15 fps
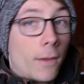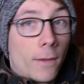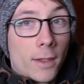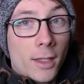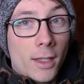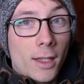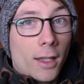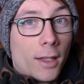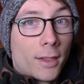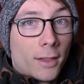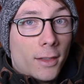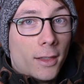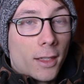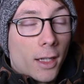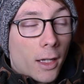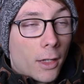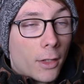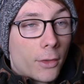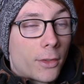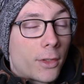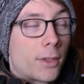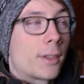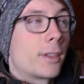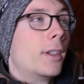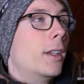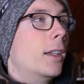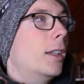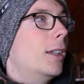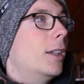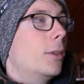And the SD cards
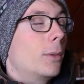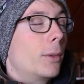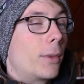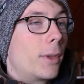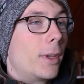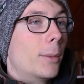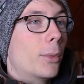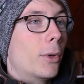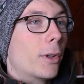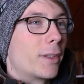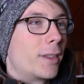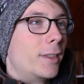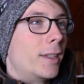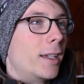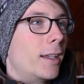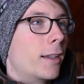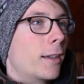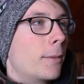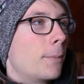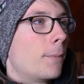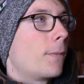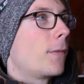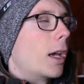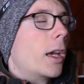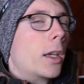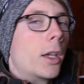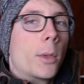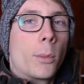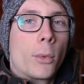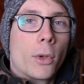with the important data.
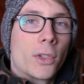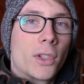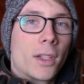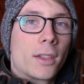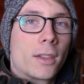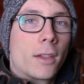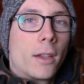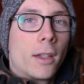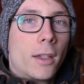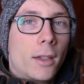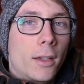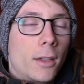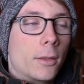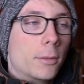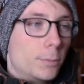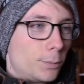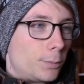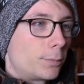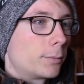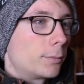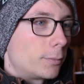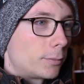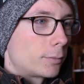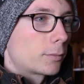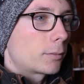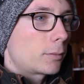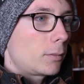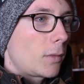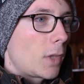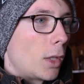I processed the
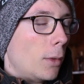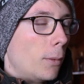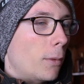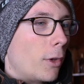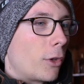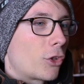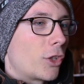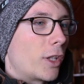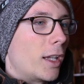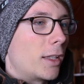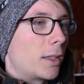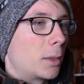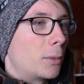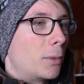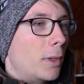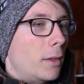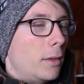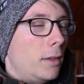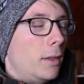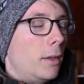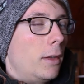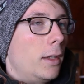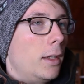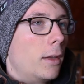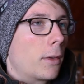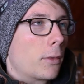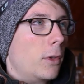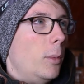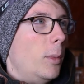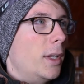version I had so far, the, the
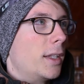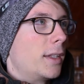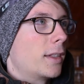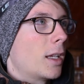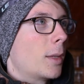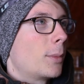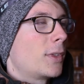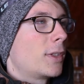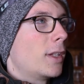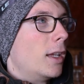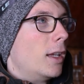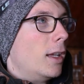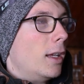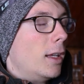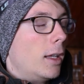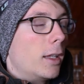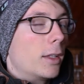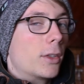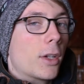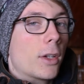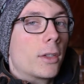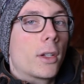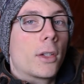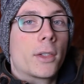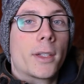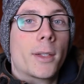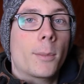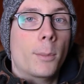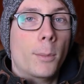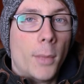3 minute subs. It turned out
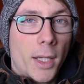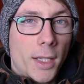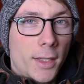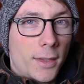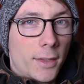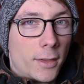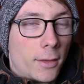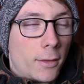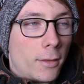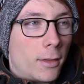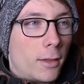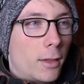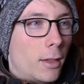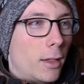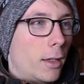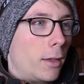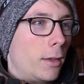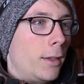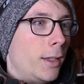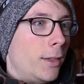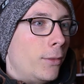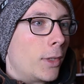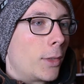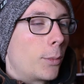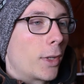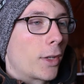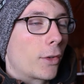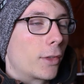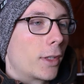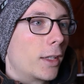amazing and the
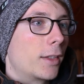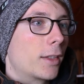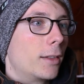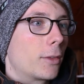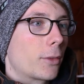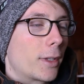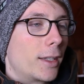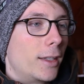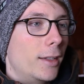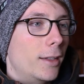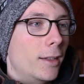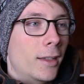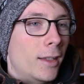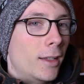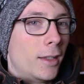feedback online is already